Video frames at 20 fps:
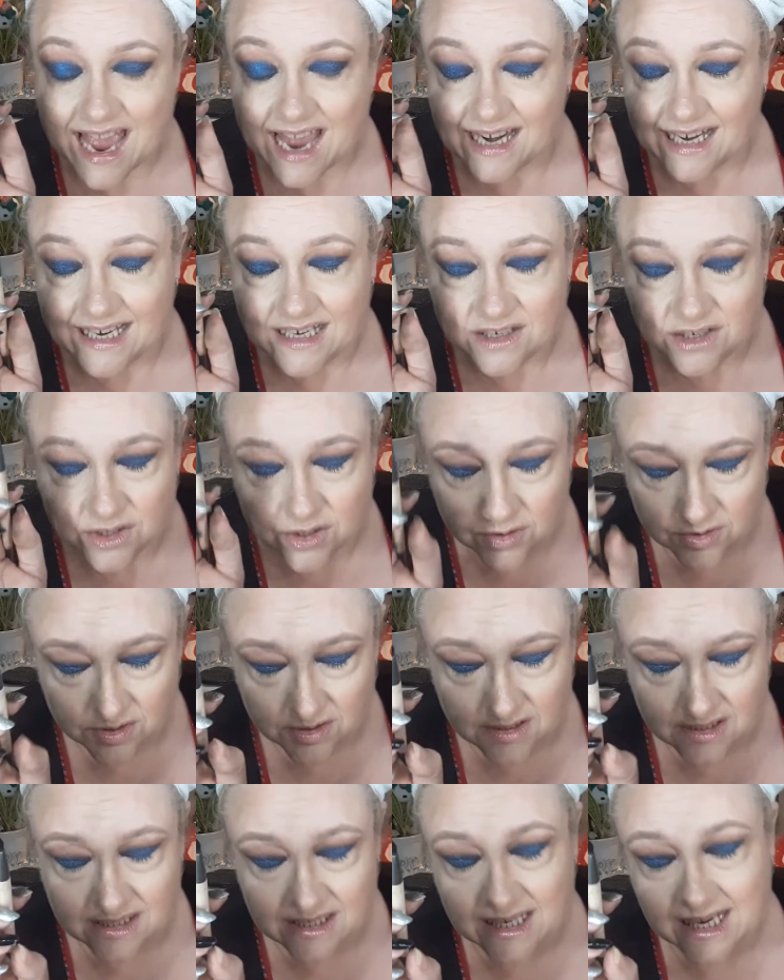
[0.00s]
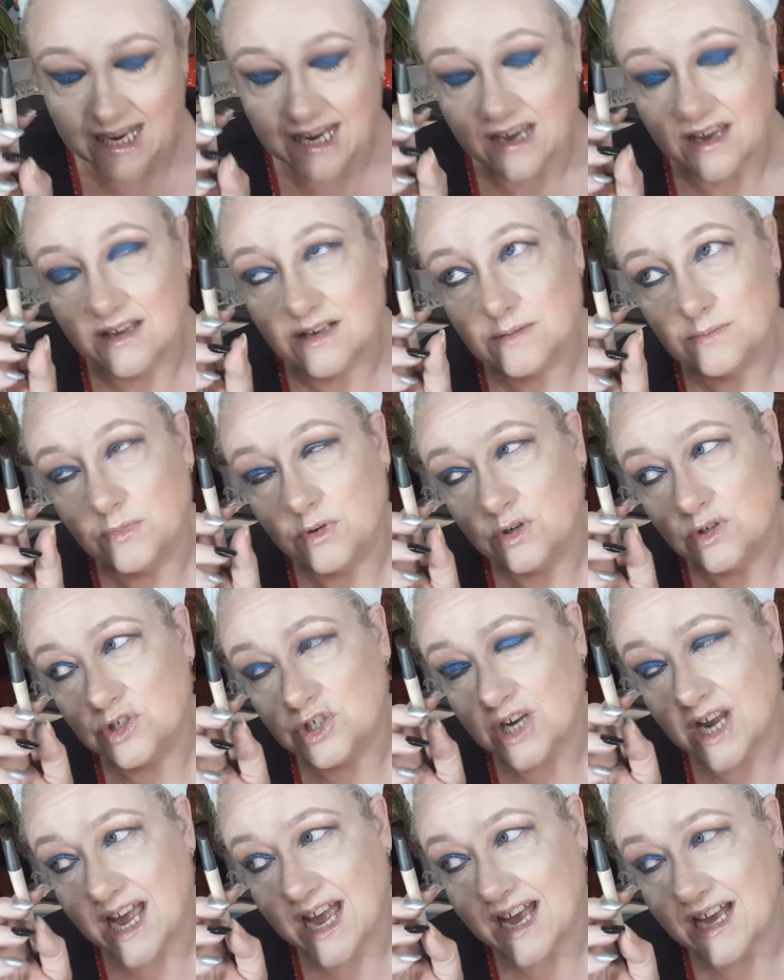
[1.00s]
And it doesn't sting as
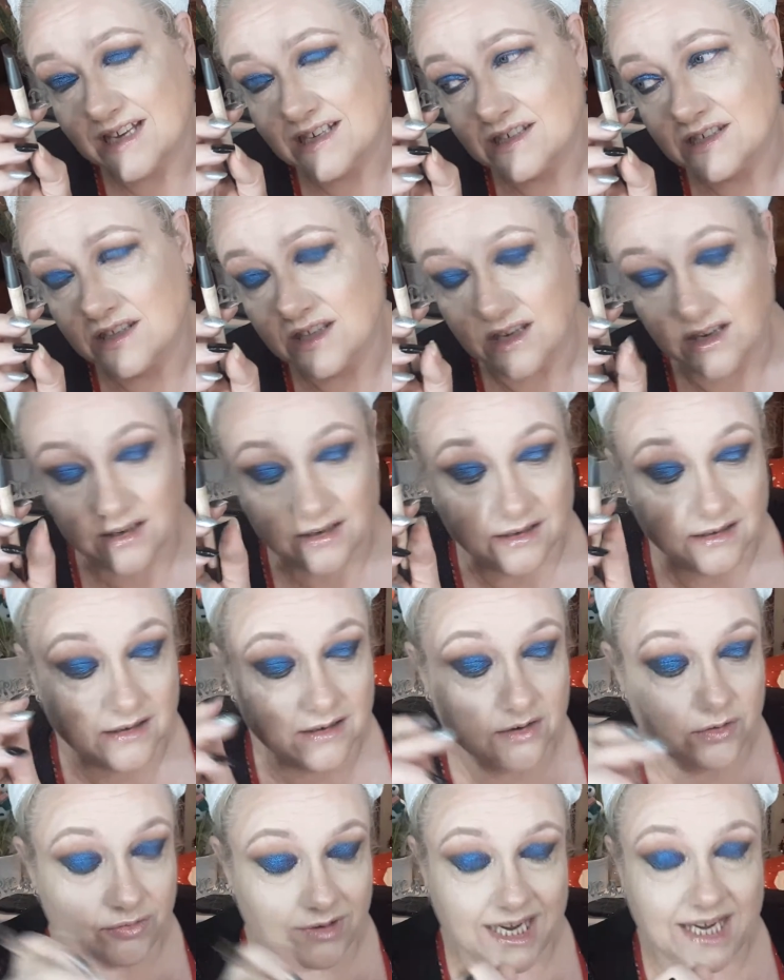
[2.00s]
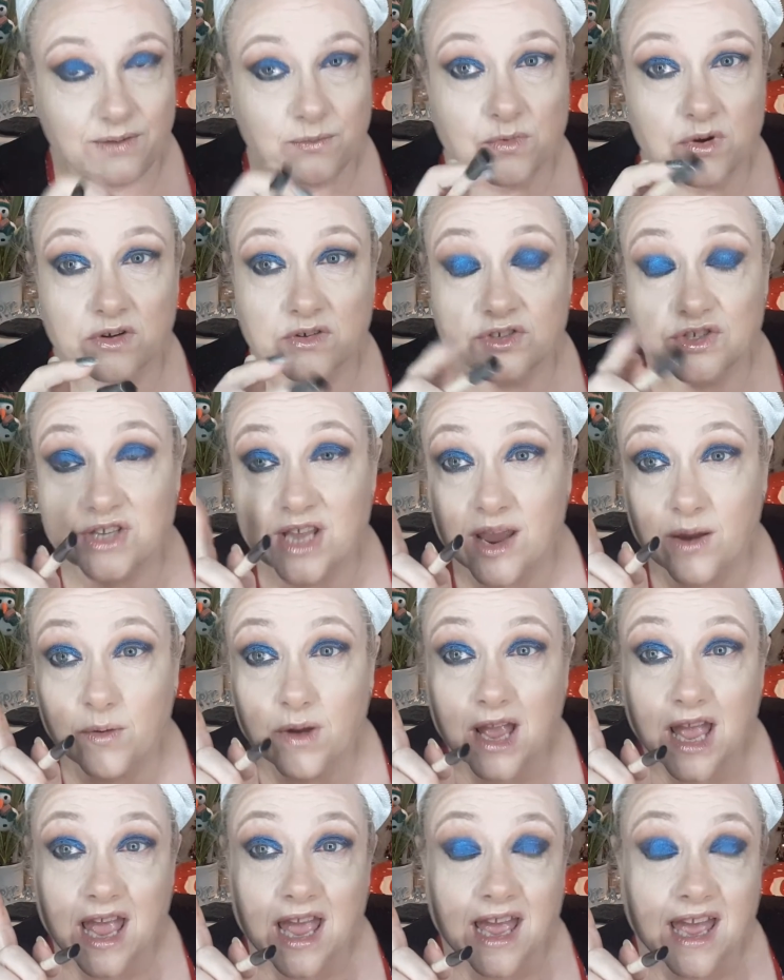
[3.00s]
much as the green one.
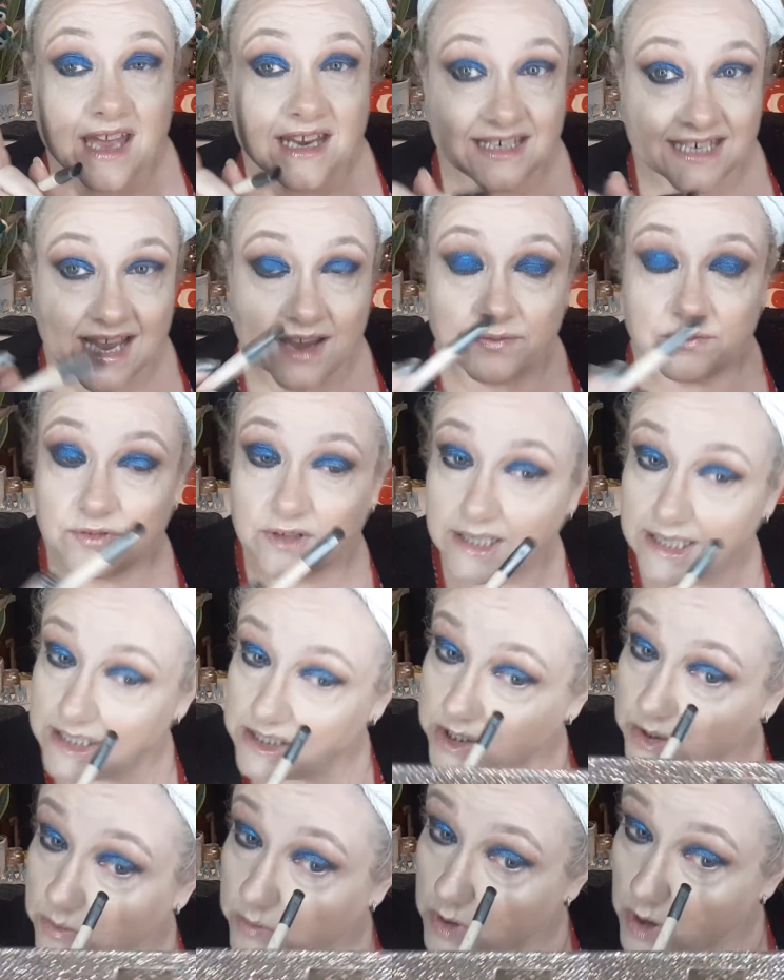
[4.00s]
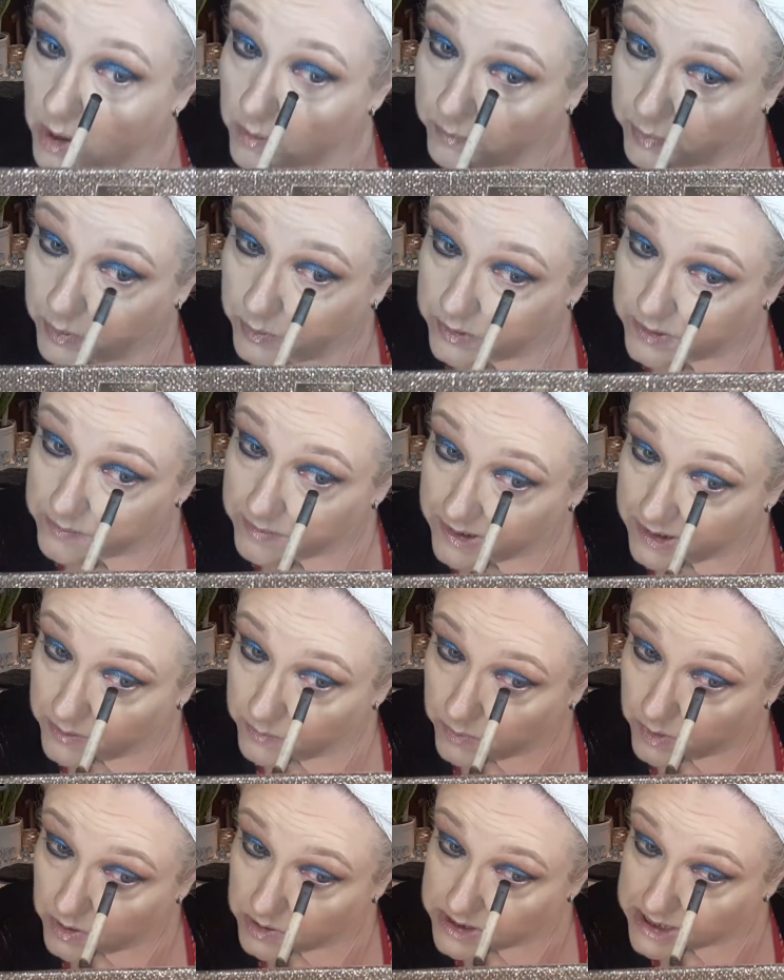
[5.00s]
So definitely do not put them in
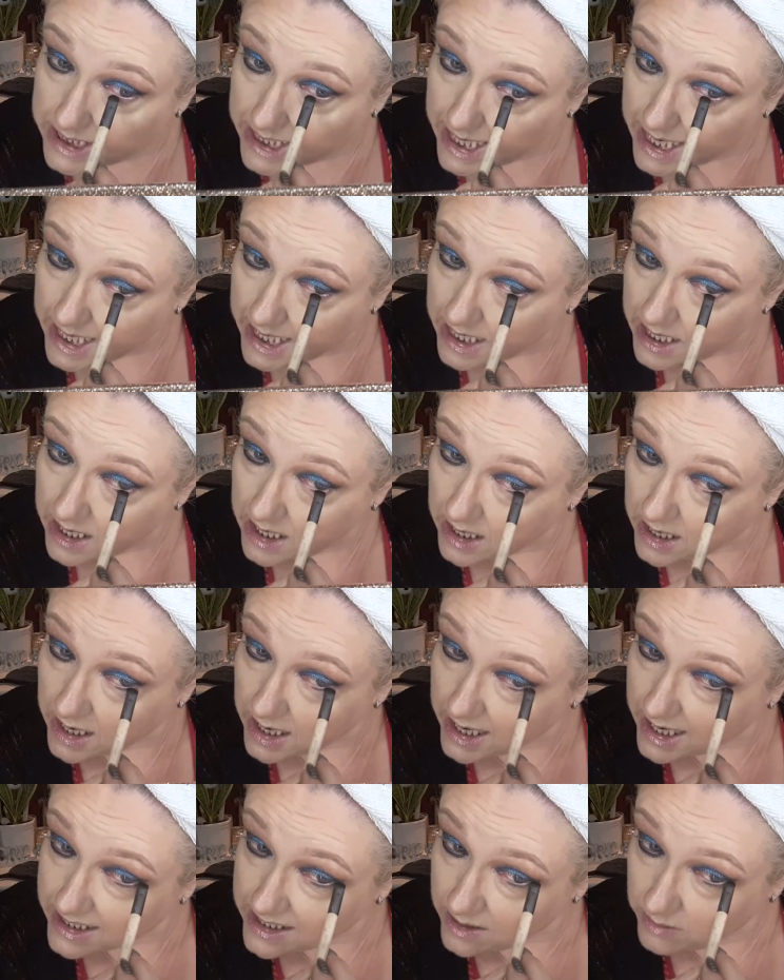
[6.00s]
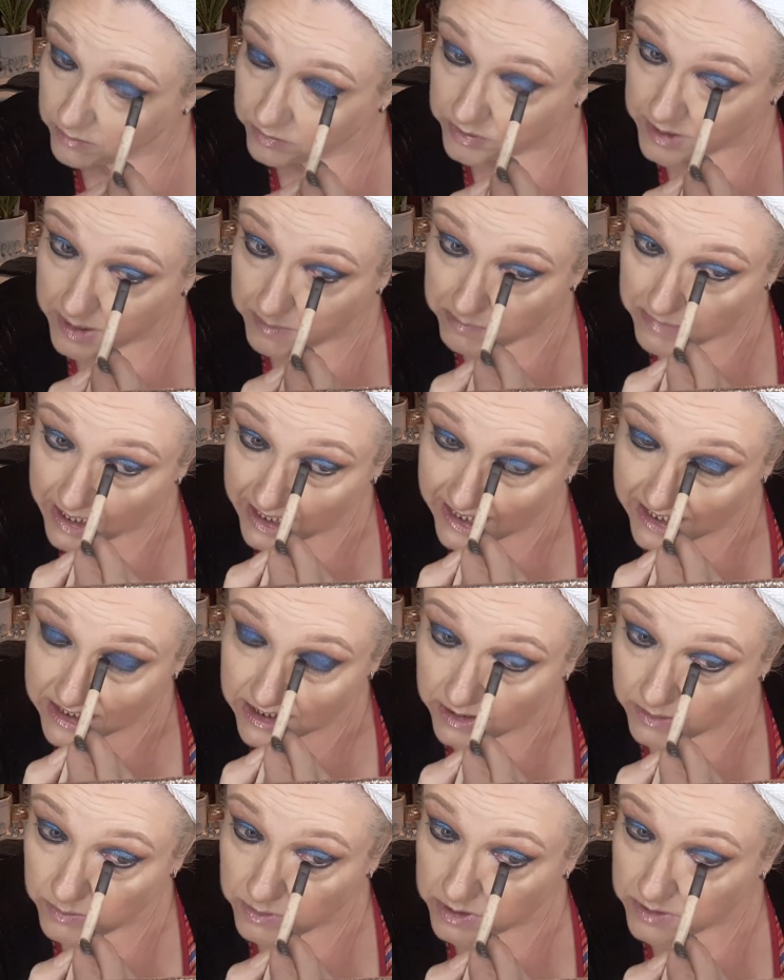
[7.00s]
the waterline. I don't think many
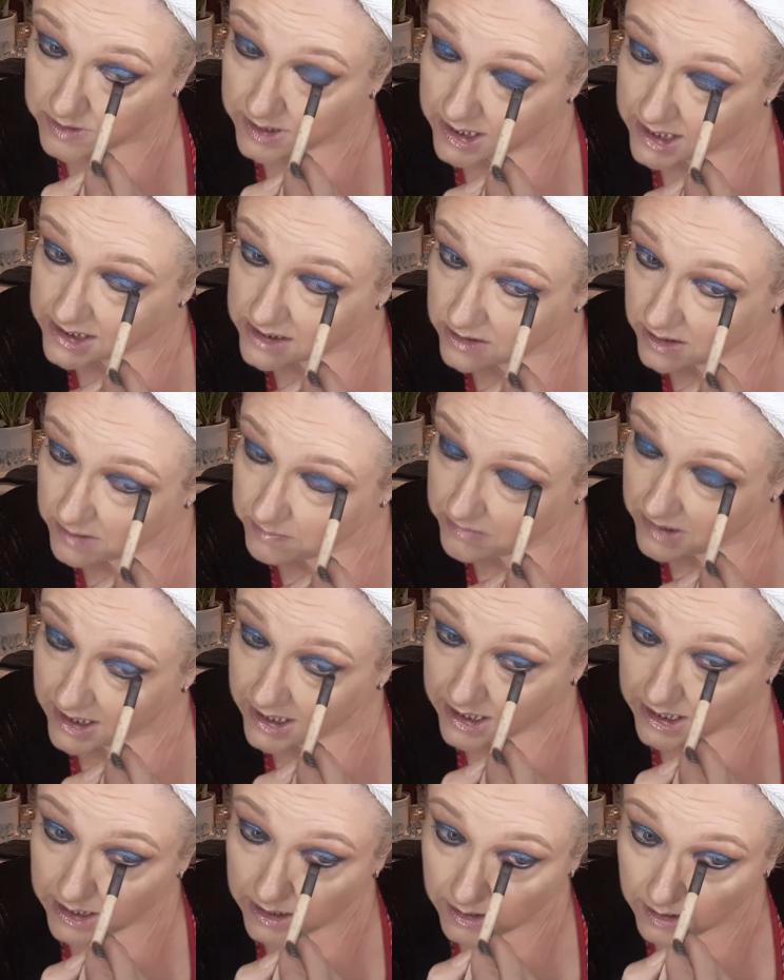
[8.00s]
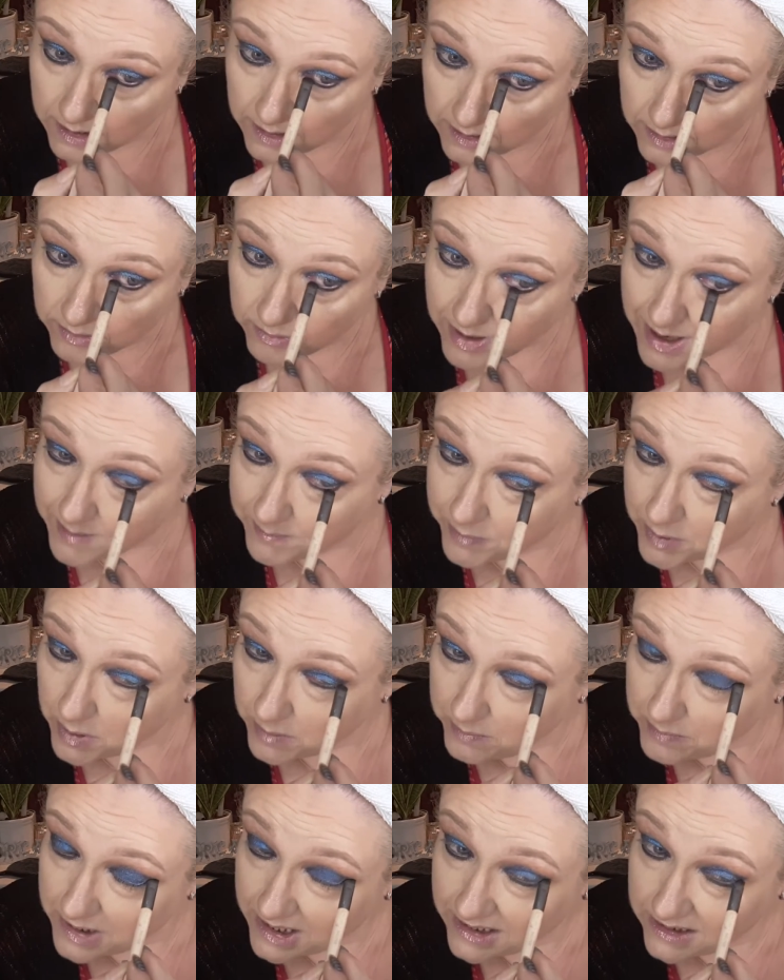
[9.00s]
do they? It's only me.
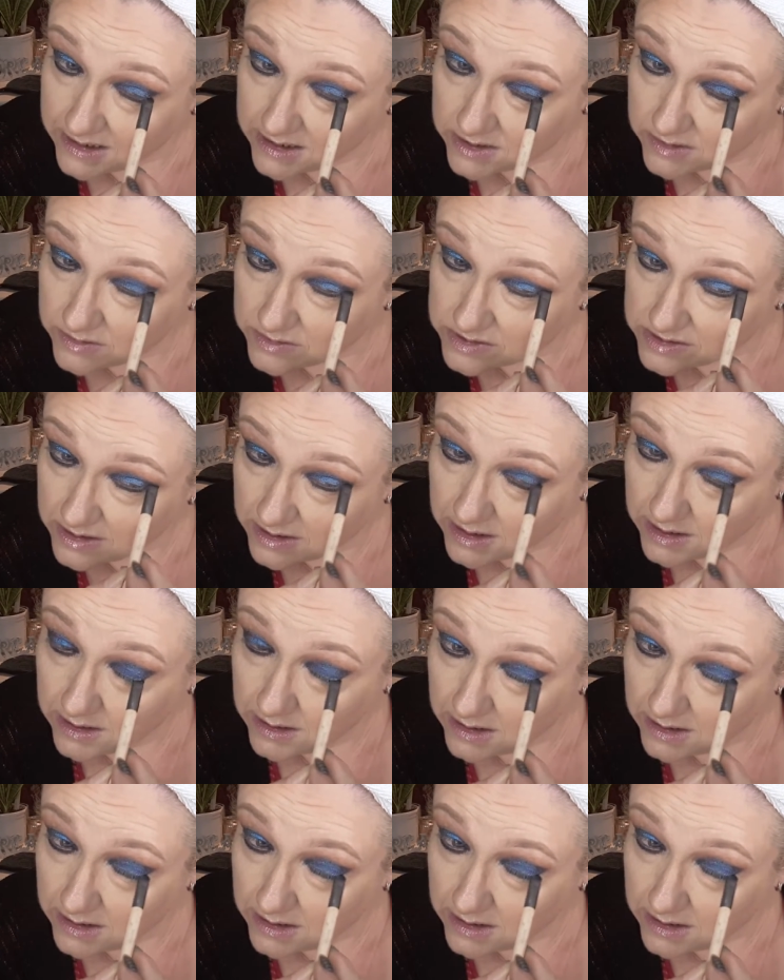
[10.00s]
Crackpot me that does.